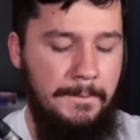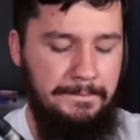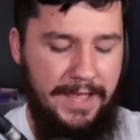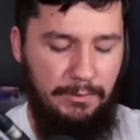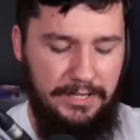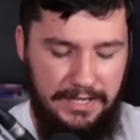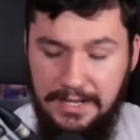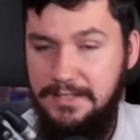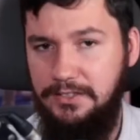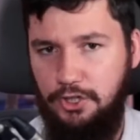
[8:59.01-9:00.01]
Now, it
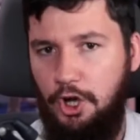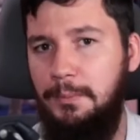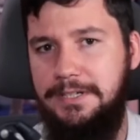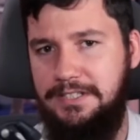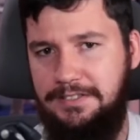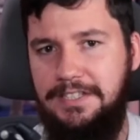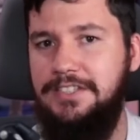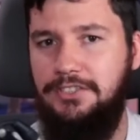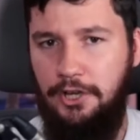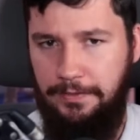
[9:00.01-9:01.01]
is common to see
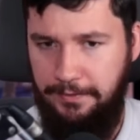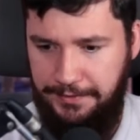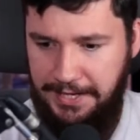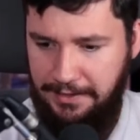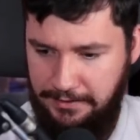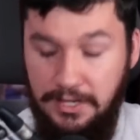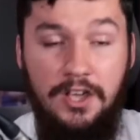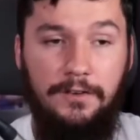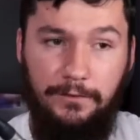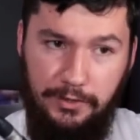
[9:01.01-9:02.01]
certain things. For